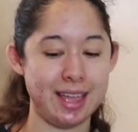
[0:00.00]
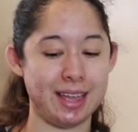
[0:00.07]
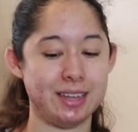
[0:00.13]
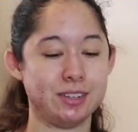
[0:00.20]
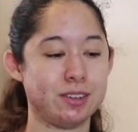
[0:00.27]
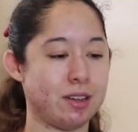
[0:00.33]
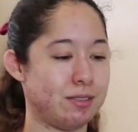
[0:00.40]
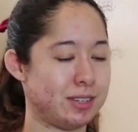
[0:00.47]

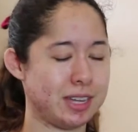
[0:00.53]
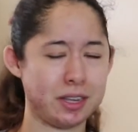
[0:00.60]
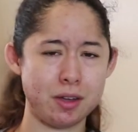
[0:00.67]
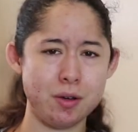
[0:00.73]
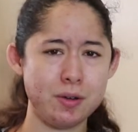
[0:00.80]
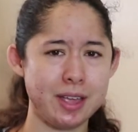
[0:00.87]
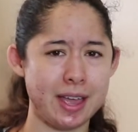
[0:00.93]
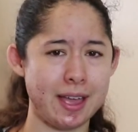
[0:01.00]
And so I was like,
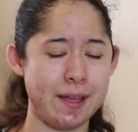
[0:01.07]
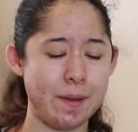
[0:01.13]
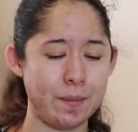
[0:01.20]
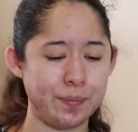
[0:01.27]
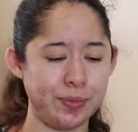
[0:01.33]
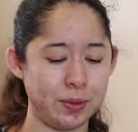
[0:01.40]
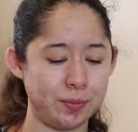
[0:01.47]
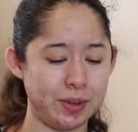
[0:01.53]
okay,
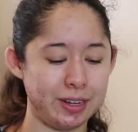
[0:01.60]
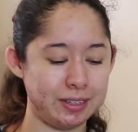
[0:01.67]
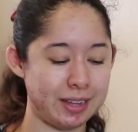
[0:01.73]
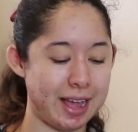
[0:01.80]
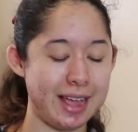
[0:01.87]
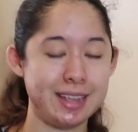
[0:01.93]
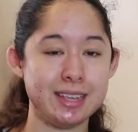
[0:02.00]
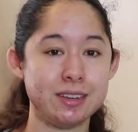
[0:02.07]

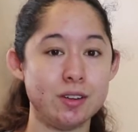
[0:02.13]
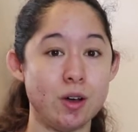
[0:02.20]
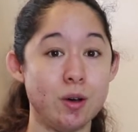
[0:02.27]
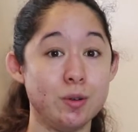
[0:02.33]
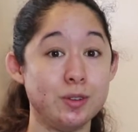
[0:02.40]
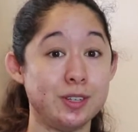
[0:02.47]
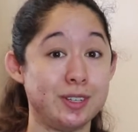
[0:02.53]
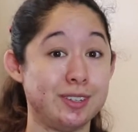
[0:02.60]
well, I can
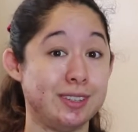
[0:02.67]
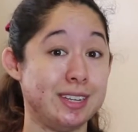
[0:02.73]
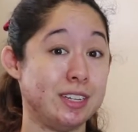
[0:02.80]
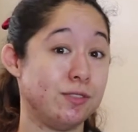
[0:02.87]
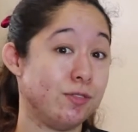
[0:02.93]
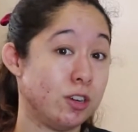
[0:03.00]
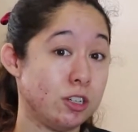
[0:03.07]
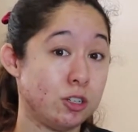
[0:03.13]
host
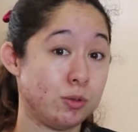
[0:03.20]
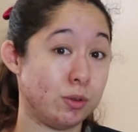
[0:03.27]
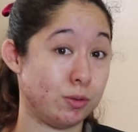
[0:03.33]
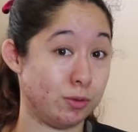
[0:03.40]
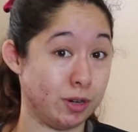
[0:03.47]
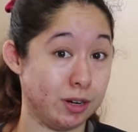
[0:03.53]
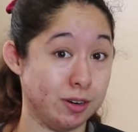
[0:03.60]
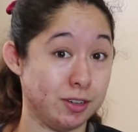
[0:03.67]
these
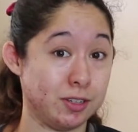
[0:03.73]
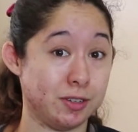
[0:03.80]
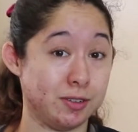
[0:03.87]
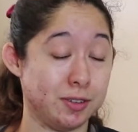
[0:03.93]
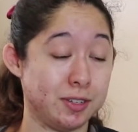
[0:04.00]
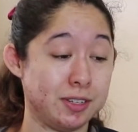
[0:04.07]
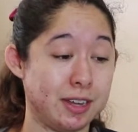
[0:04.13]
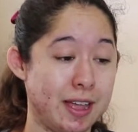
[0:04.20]
virtual
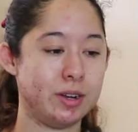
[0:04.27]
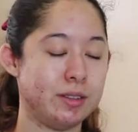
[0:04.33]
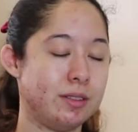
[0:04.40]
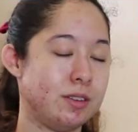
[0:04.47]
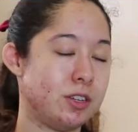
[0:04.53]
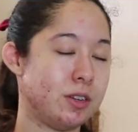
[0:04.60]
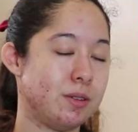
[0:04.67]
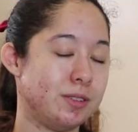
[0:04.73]
rehearsals. One of
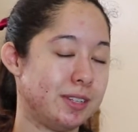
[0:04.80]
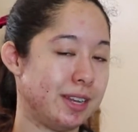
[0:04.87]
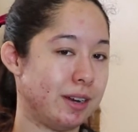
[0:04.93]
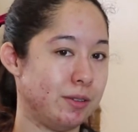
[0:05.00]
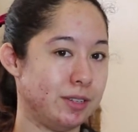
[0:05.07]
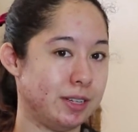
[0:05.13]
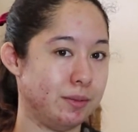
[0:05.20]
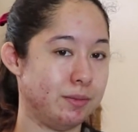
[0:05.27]
the shows that
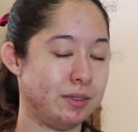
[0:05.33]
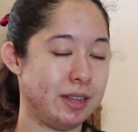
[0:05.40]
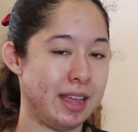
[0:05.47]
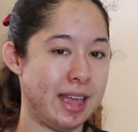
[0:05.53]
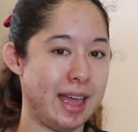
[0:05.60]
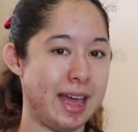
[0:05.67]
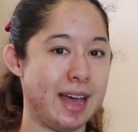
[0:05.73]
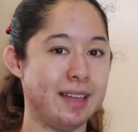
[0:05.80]
I was in
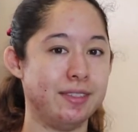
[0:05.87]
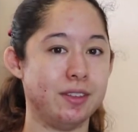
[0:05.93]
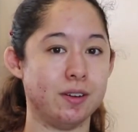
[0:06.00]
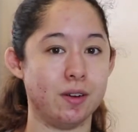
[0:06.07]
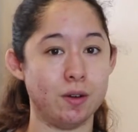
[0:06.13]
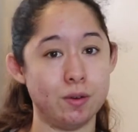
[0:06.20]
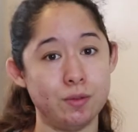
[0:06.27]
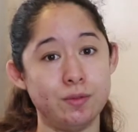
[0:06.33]
had
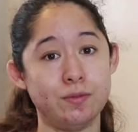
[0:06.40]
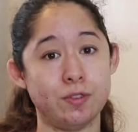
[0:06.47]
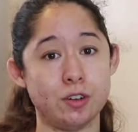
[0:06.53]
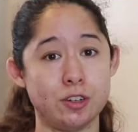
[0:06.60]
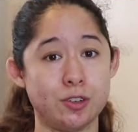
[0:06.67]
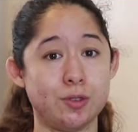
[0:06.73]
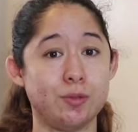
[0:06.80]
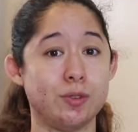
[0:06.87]
their own
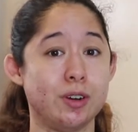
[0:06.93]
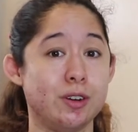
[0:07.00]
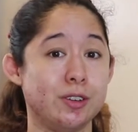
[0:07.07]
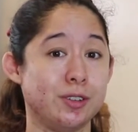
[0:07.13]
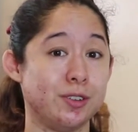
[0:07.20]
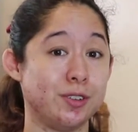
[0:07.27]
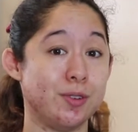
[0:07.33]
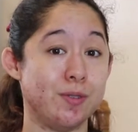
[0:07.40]
virtual
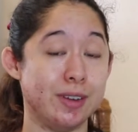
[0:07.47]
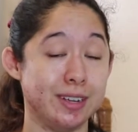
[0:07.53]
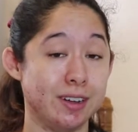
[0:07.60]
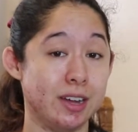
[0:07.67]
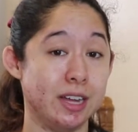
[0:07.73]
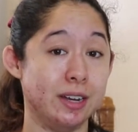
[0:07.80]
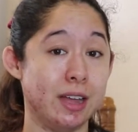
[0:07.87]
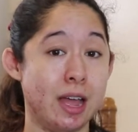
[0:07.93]
rehearsals going
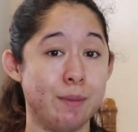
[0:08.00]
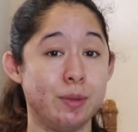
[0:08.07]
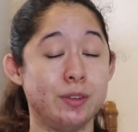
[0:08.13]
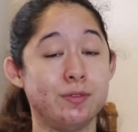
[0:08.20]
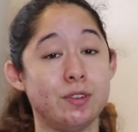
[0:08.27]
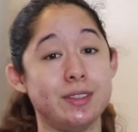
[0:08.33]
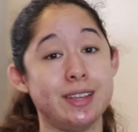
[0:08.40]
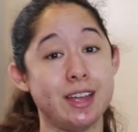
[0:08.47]
on,
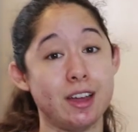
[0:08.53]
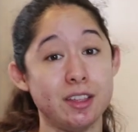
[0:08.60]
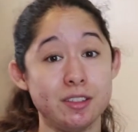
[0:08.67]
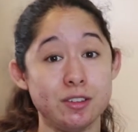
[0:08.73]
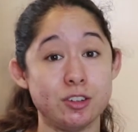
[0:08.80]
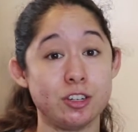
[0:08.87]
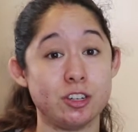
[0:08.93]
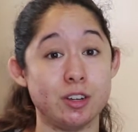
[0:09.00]
but for the
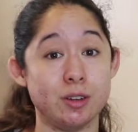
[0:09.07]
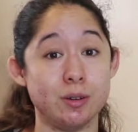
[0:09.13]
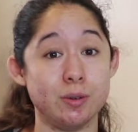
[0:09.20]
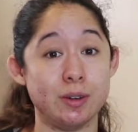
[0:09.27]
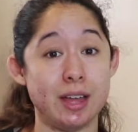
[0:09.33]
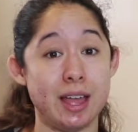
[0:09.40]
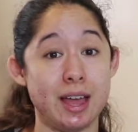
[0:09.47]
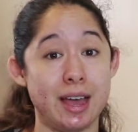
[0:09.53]
other
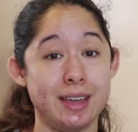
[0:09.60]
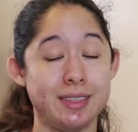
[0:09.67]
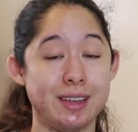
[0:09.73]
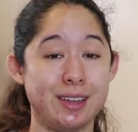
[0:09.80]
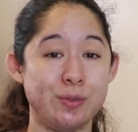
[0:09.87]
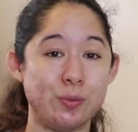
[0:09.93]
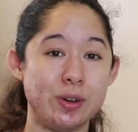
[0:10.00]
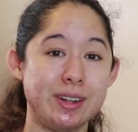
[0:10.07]
show, I
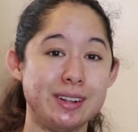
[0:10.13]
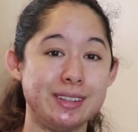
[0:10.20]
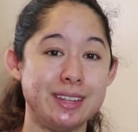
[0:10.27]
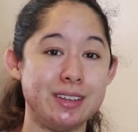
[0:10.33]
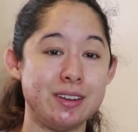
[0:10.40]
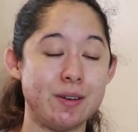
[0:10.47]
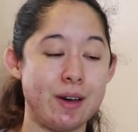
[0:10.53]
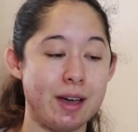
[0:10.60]
thought, well,
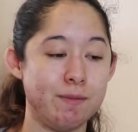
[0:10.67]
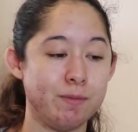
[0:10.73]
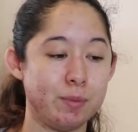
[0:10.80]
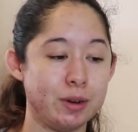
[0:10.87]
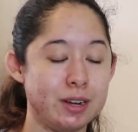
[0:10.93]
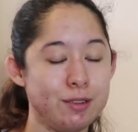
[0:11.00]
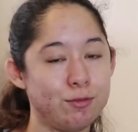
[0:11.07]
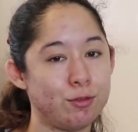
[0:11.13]
I'm
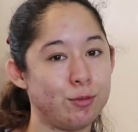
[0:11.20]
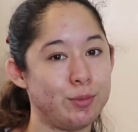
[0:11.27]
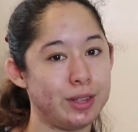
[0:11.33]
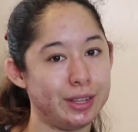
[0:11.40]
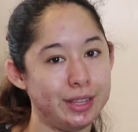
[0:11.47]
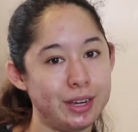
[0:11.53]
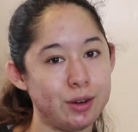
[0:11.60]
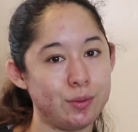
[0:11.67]
pretty
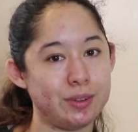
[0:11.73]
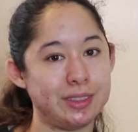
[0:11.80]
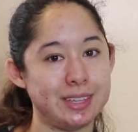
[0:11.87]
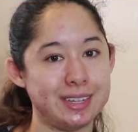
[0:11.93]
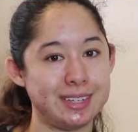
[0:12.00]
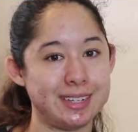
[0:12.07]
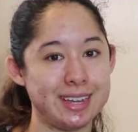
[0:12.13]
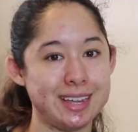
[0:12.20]
familiar with
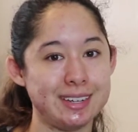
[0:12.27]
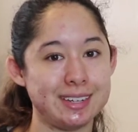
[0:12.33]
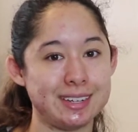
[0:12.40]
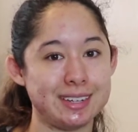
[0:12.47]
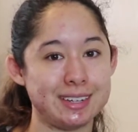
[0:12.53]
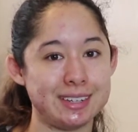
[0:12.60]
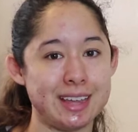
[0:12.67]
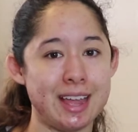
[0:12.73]
these
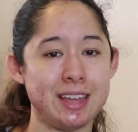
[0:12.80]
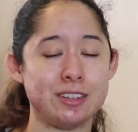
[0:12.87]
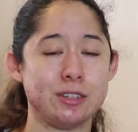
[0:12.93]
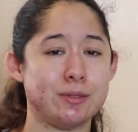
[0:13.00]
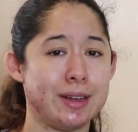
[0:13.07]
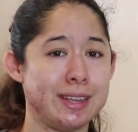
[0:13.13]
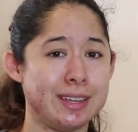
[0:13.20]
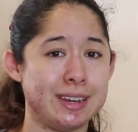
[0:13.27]
dances,
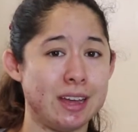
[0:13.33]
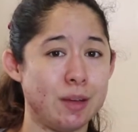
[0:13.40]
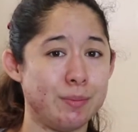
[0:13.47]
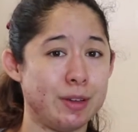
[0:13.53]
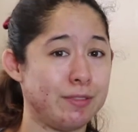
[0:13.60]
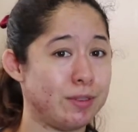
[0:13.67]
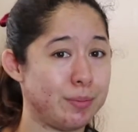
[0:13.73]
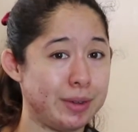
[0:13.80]
so I can help
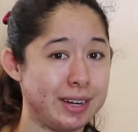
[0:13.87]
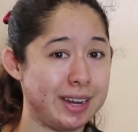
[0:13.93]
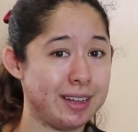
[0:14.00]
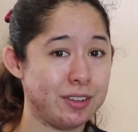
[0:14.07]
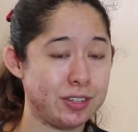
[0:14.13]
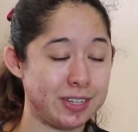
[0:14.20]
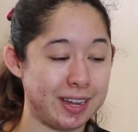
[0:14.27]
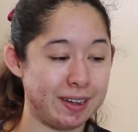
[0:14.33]
everybody
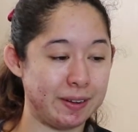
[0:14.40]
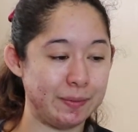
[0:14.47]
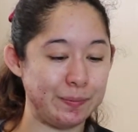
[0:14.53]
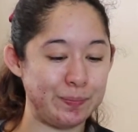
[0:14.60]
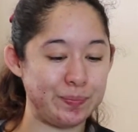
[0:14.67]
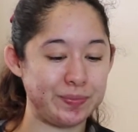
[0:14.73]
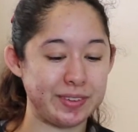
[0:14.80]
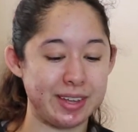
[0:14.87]
else out
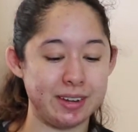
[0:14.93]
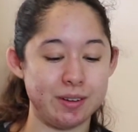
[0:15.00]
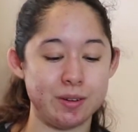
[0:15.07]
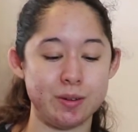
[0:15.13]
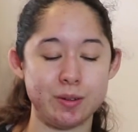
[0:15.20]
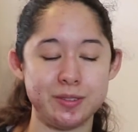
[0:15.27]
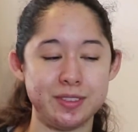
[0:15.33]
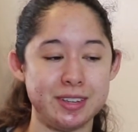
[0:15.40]
and
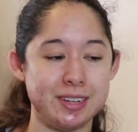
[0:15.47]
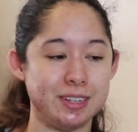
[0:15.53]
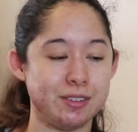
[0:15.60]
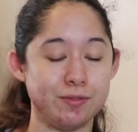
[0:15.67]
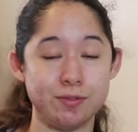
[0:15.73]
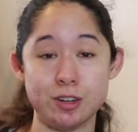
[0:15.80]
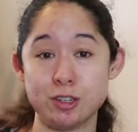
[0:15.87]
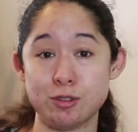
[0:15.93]
hold these
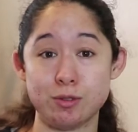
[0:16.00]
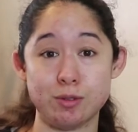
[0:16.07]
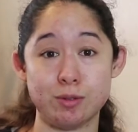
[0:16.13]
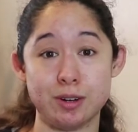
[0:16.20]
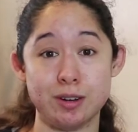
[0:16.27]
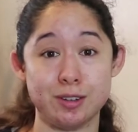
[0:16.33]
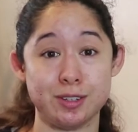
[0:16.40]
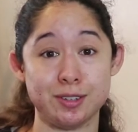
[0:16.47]
virtual
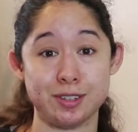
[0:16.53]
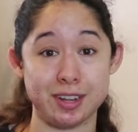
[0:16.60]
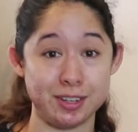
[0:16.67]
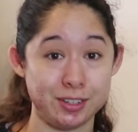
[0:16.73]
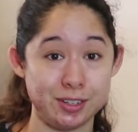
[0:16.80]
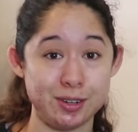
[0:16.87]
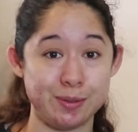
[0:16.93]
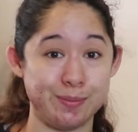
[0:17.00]
rehearsals
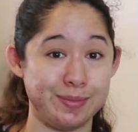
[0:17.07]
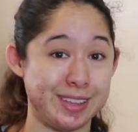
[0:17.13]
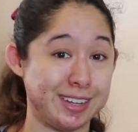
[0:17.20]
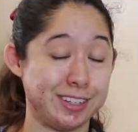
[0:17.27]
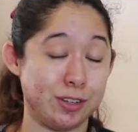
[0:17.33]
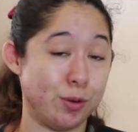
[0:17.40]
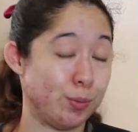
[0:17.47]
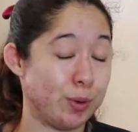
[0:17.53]
on Zoom.
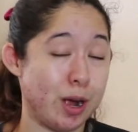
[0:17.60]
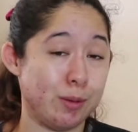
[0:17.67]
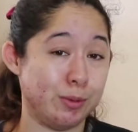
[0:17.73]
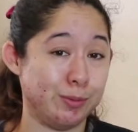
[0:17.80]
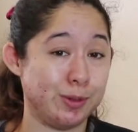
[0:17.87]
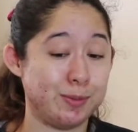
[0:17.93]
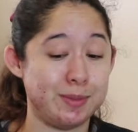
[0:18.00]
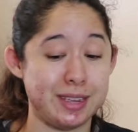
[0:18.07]
That's no
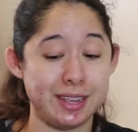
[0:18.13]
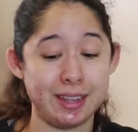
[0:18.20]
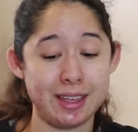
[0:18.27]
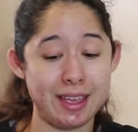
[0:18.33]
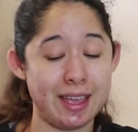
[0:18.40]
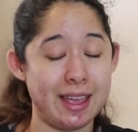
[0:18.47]
problem to me.